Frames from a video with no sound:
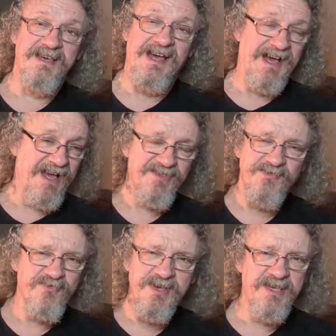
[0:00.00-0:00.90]
It
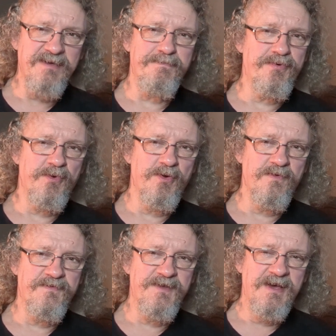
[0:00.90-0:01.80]
hasn't really
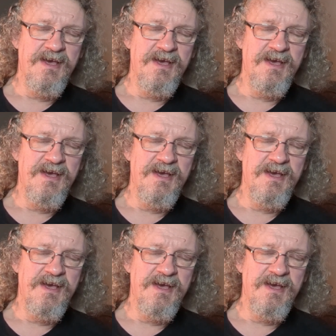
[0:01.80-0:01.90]
improved.